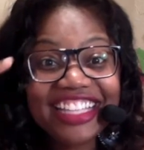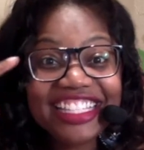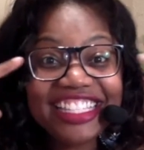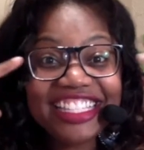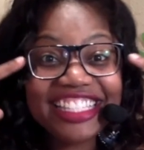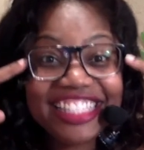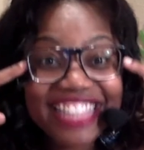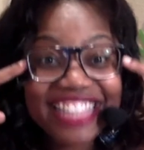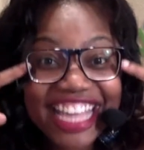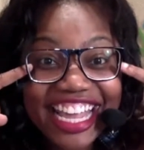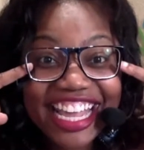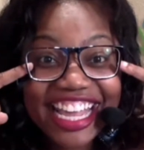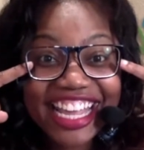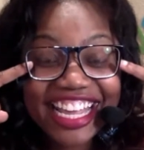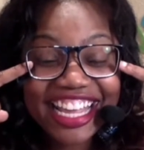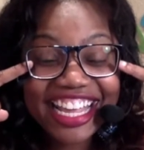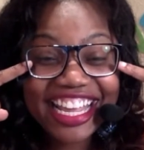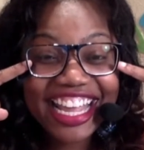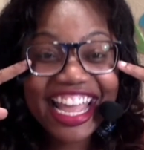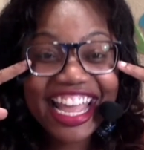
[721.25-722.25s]

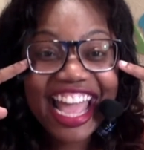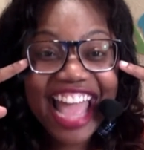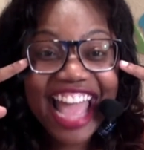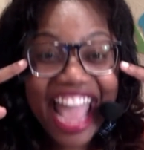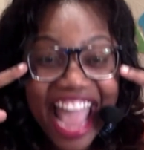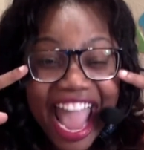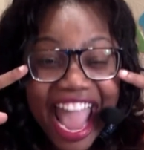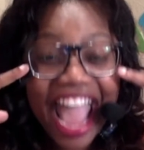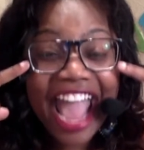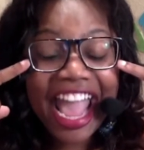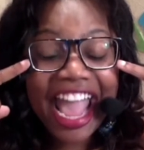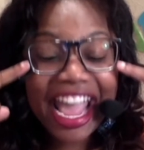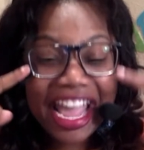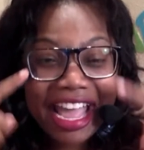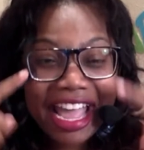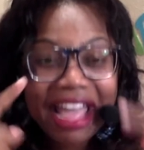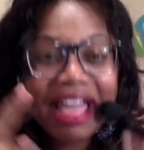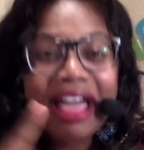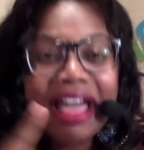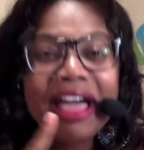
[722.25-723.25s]
see a
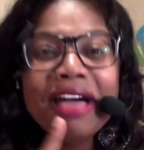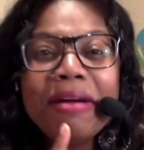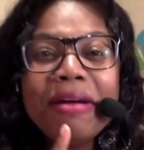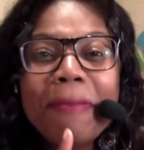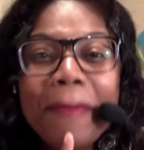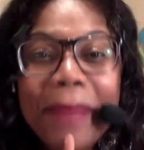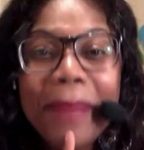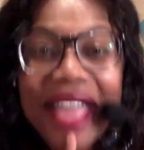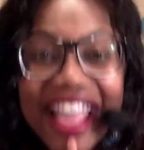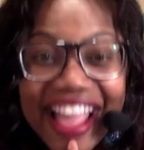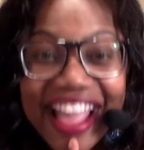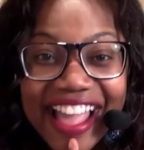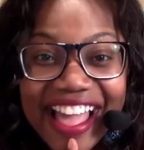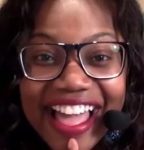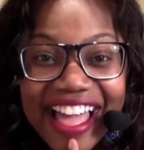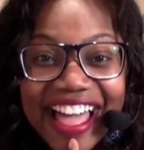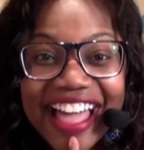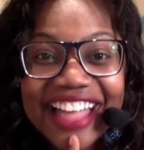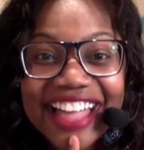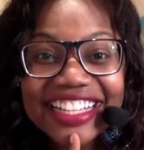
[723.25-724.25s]

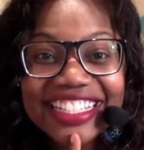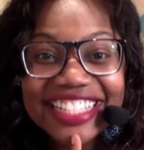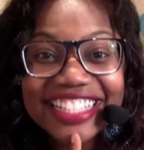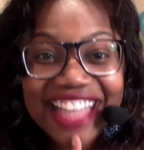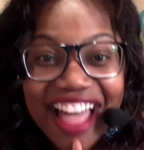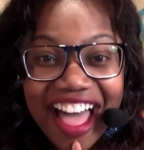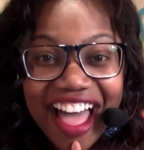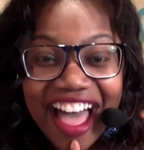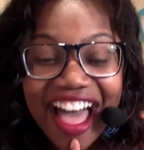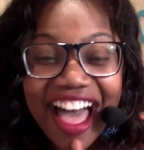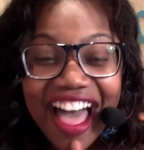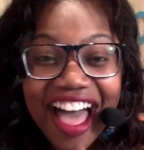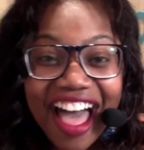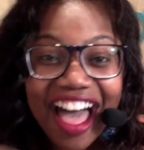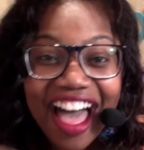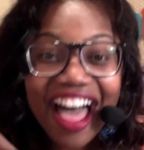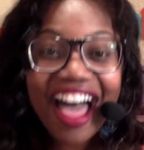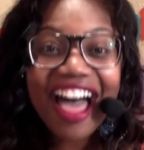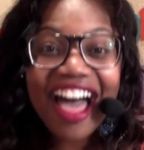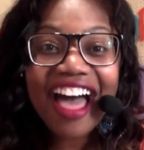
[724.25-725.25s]

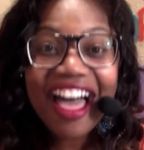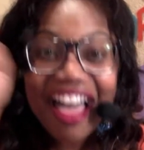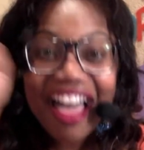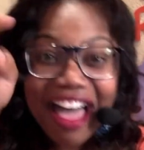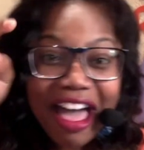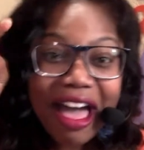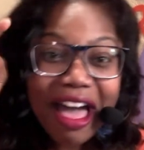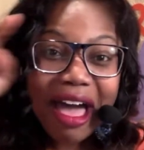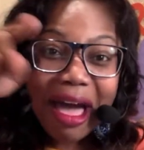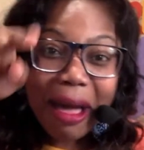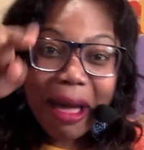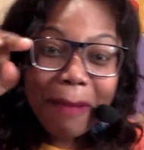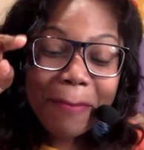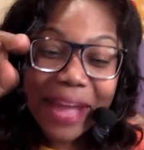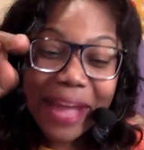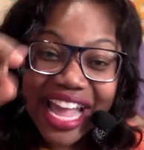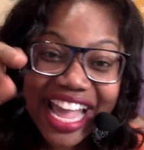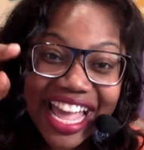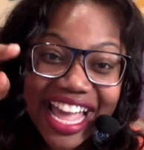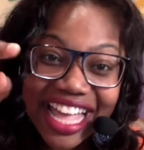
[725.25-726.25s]
panda.
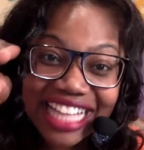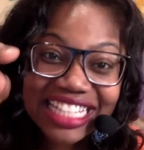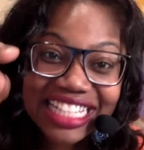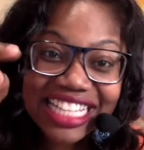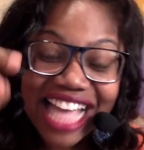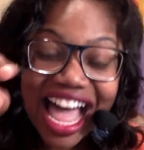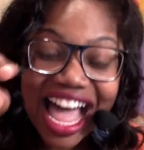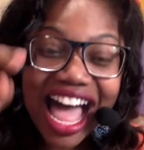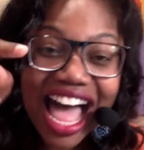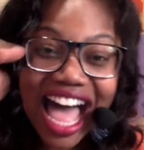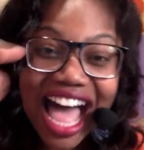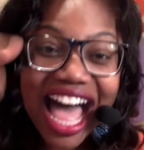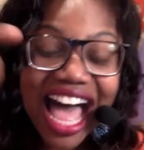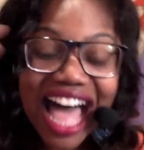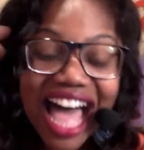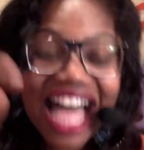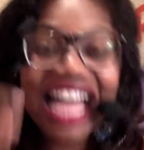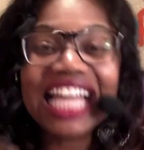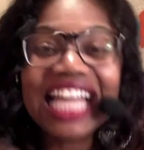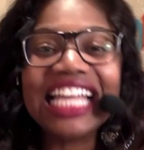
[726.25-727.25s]

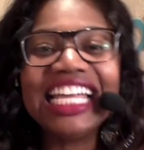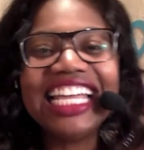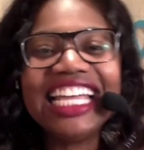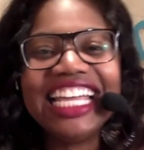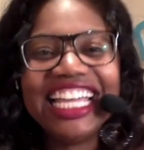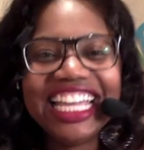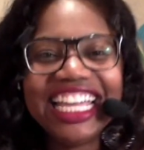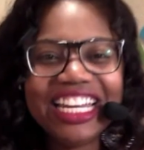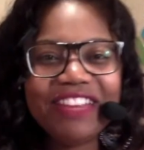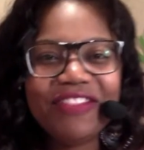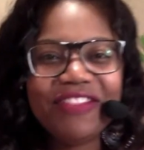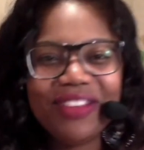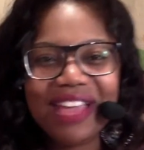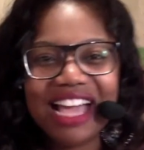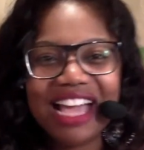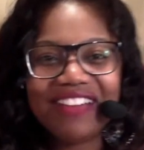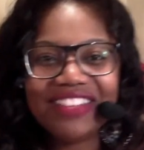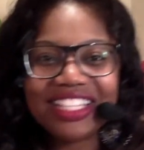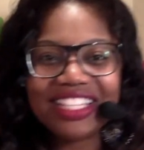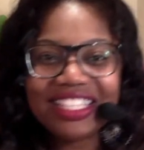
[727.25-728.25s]
Panda. And if you
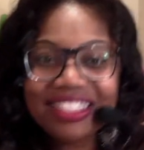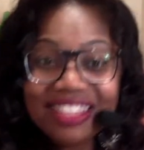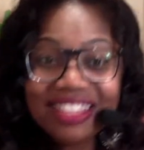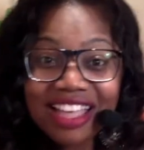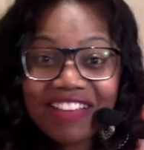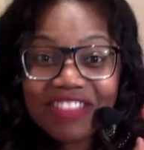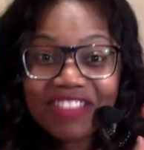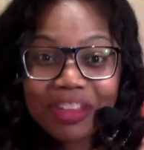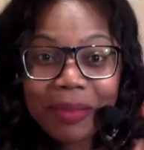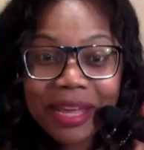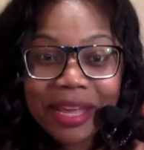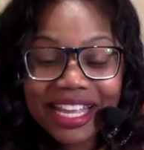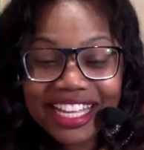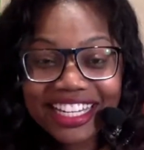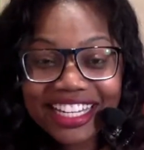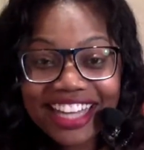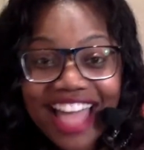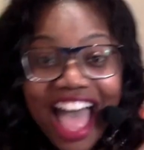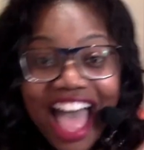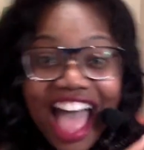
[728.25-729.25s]
have a stuffed
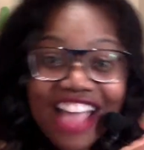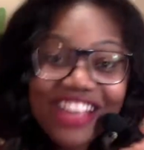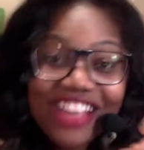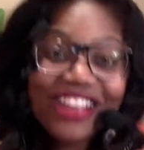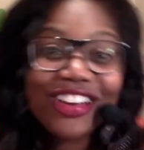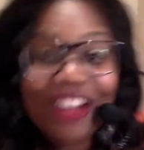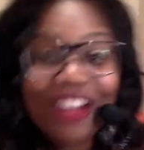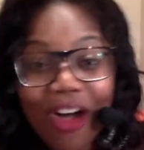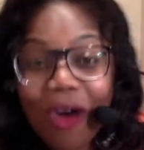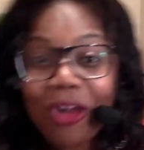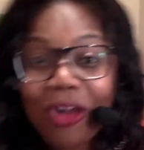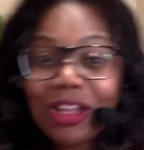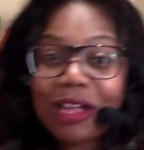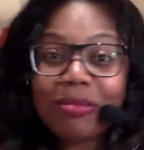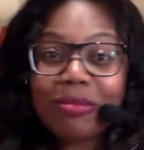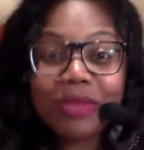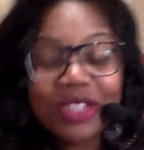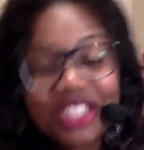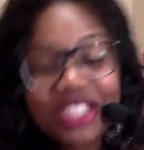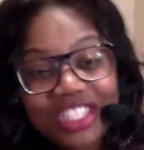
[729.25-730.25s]
panda, you can hold
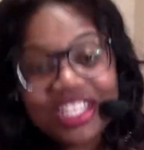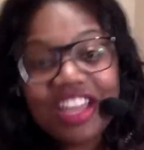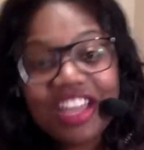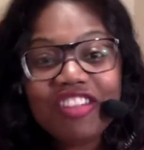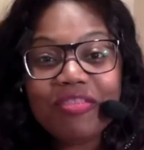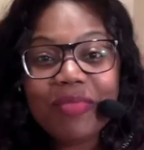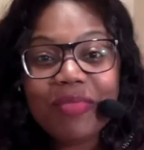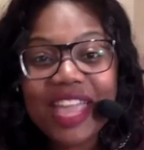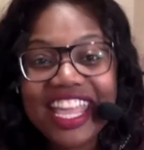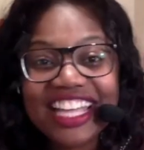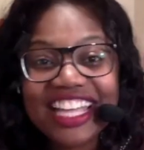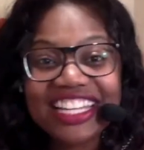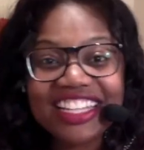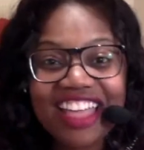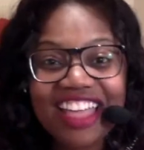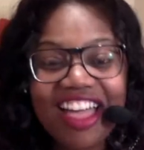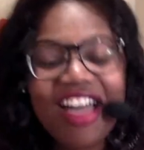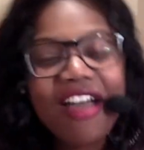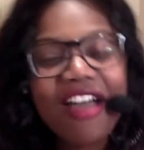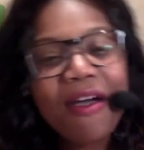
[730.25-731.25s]
up your stuffed
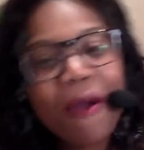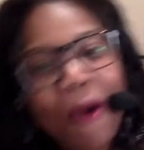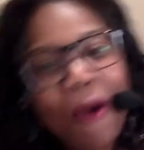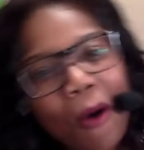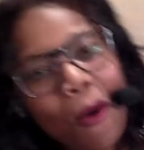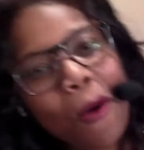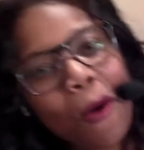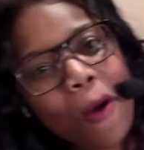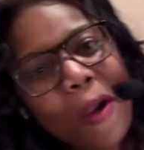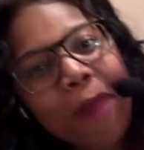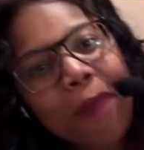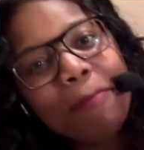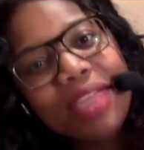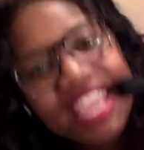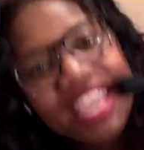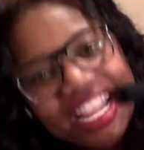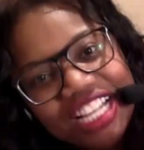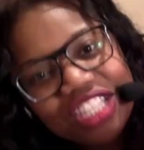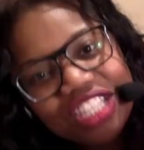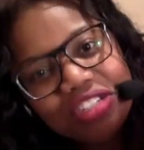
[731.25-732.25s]
panda or a
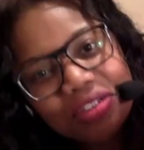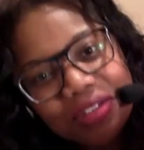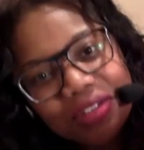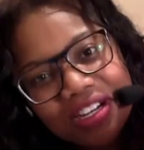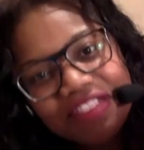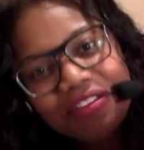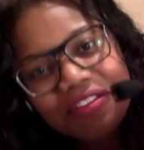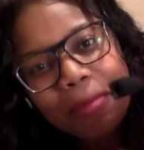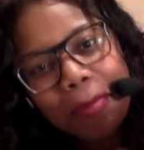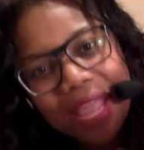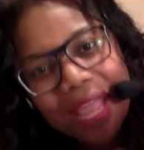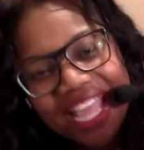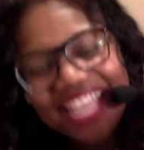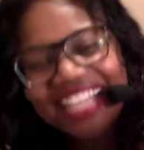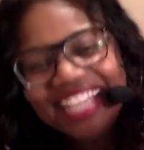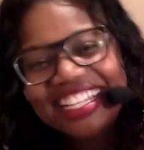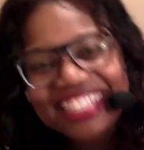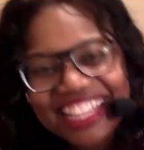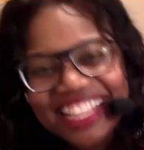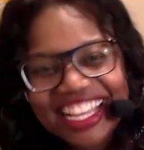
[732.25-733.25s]
picture of a
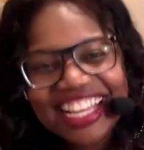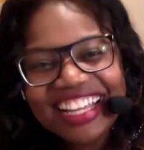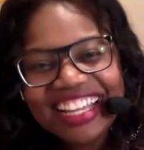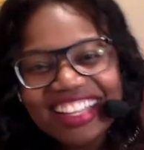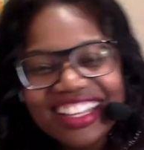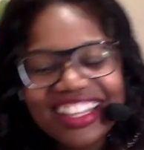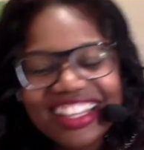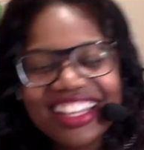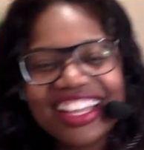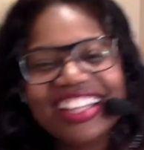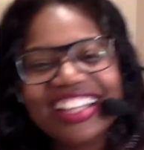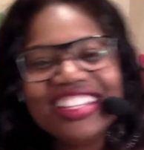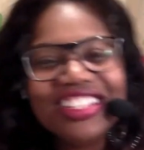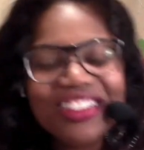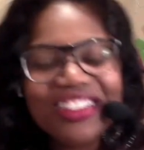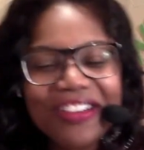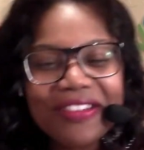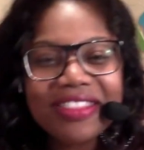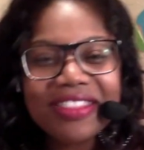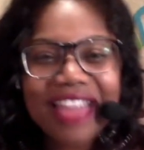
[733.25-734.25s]
panda and
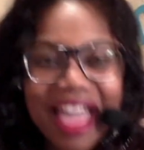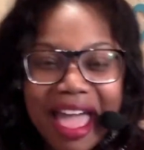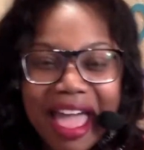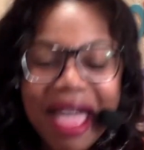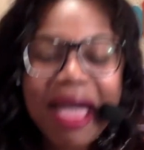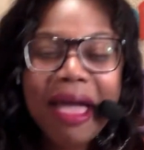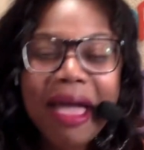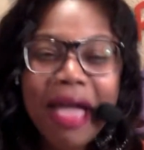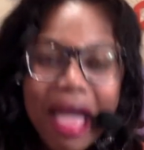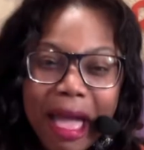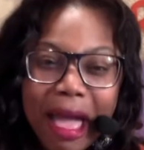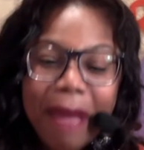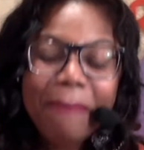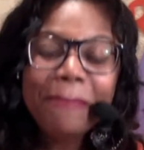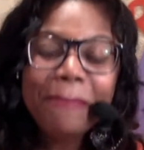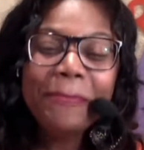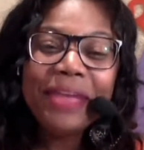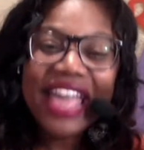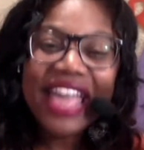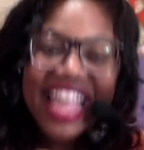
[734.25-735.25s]
show that.
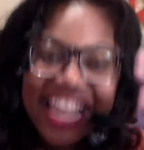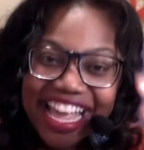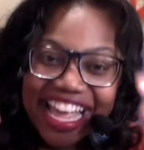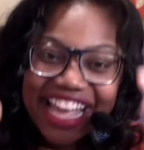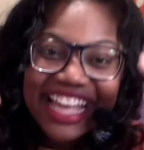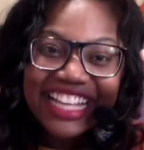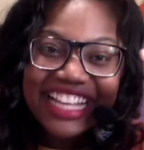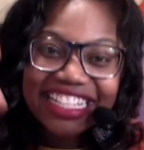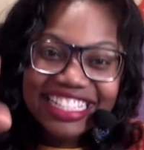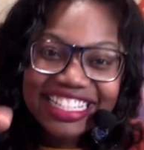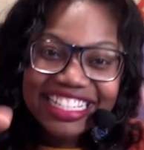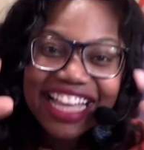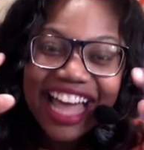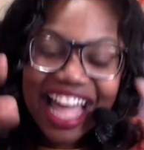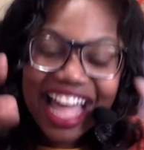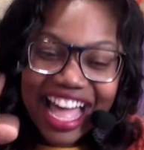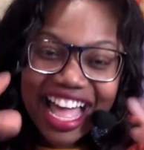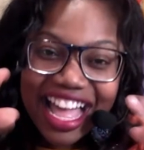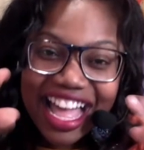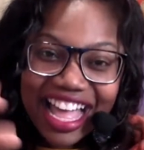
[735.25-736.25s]

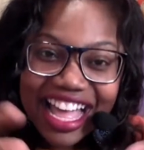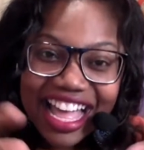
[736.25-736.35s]
Panda